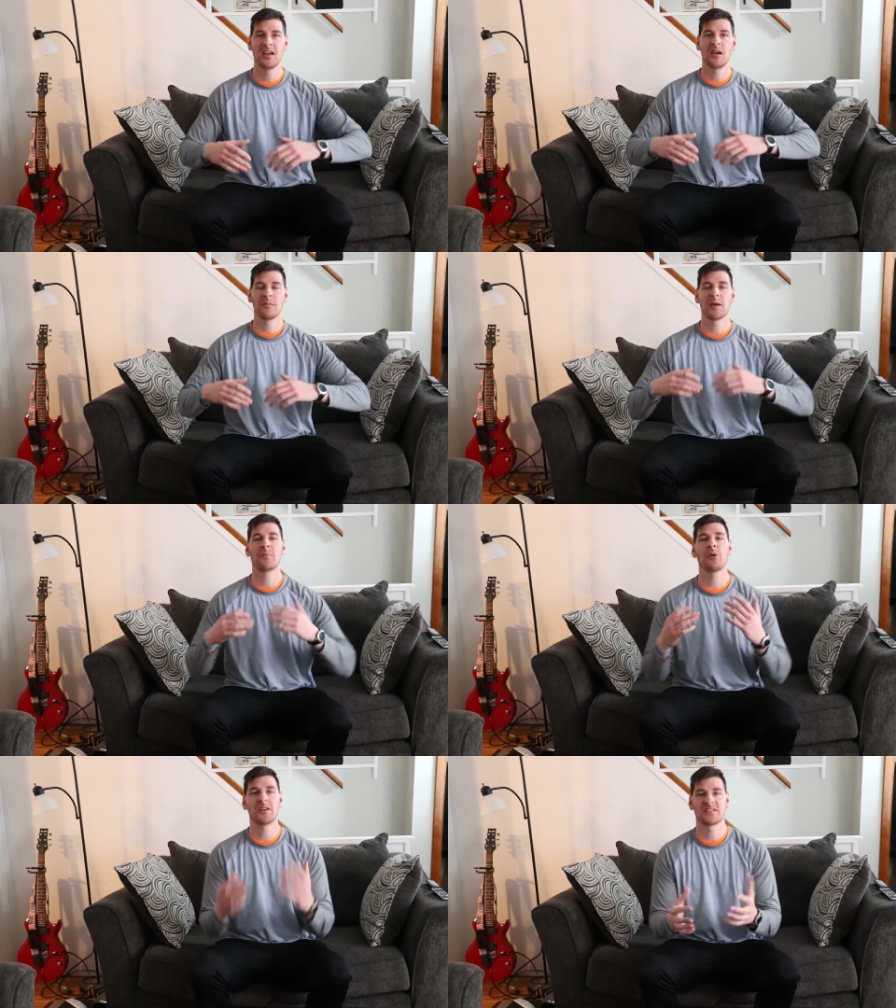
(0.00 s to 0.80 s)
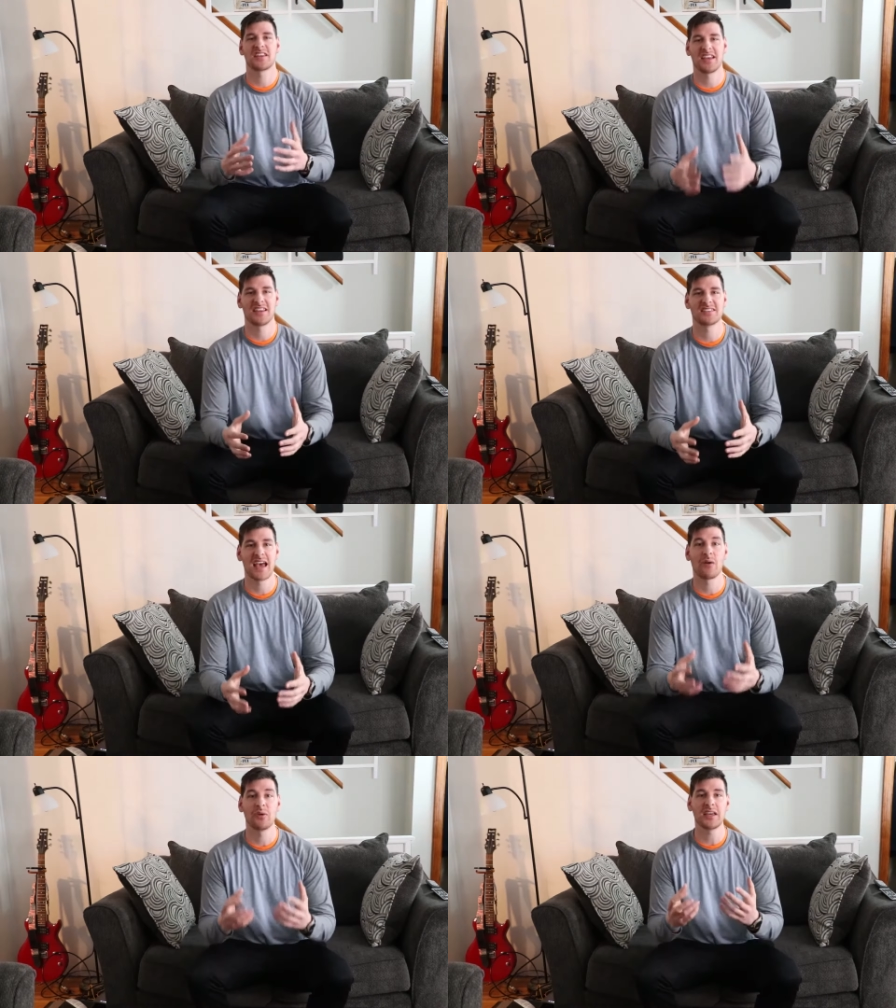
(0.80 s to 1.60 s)
My point of saying is
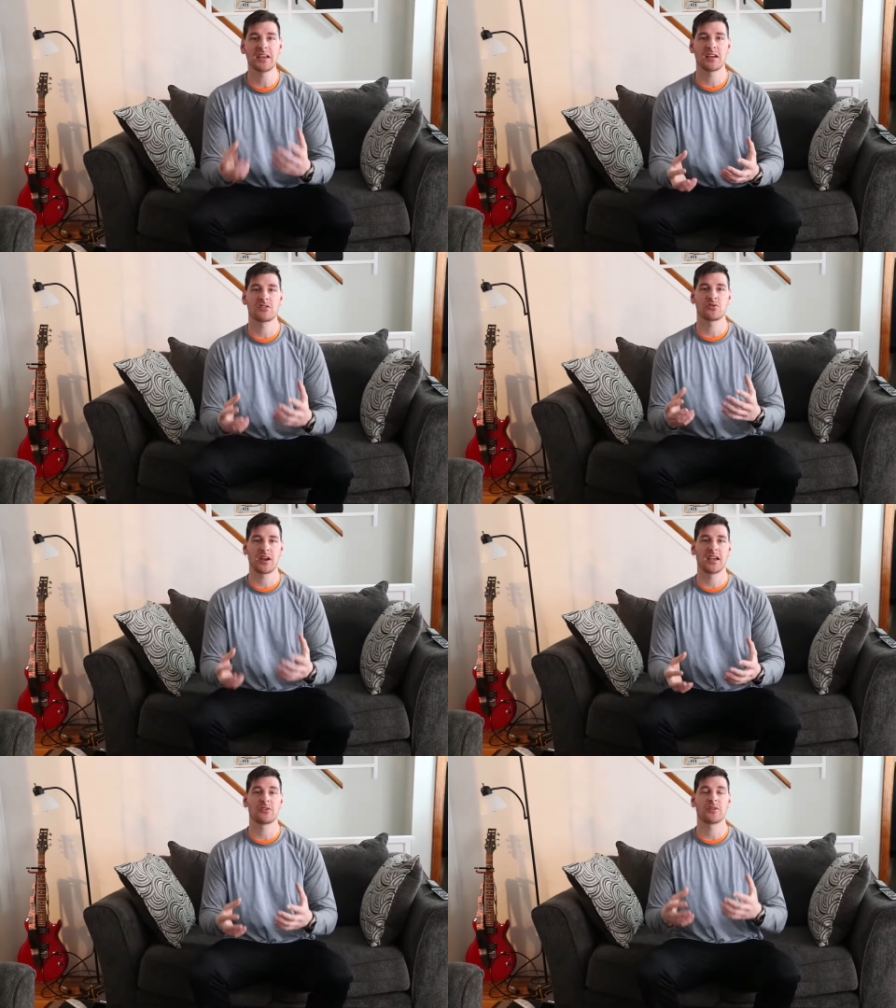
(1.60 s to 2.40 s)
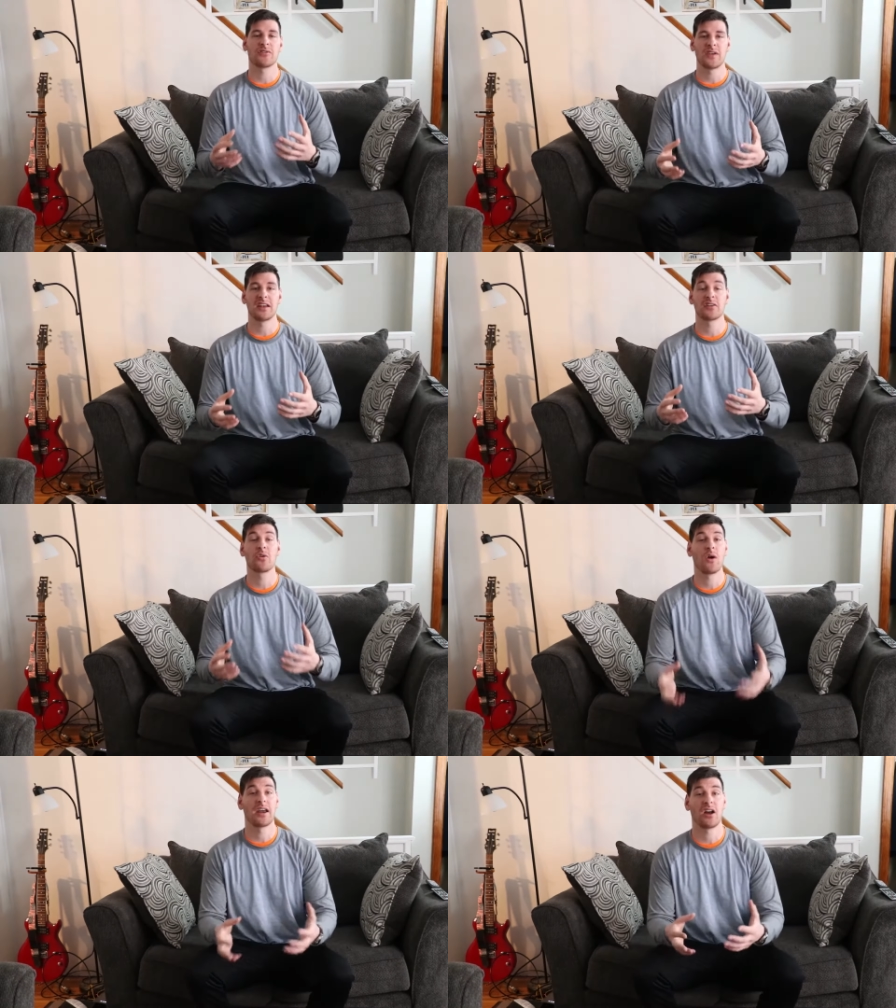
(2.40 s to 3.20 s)
that we can get drained or defeated
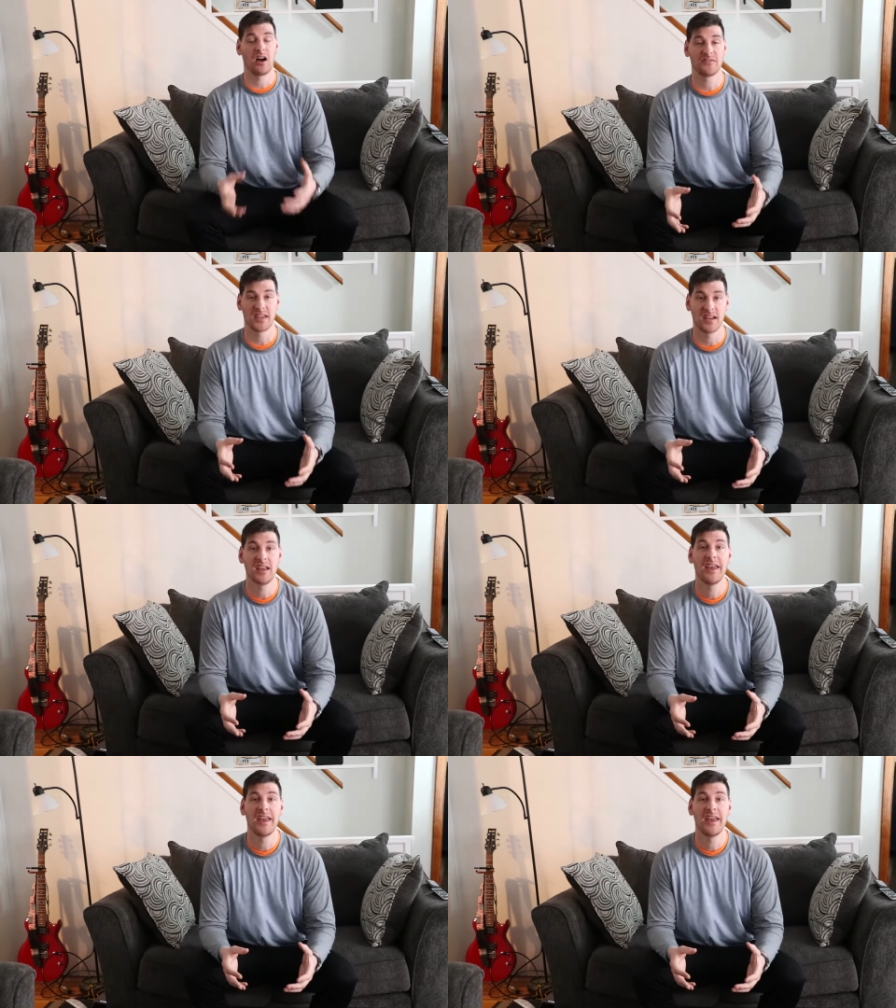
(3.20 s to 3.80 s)
quite often.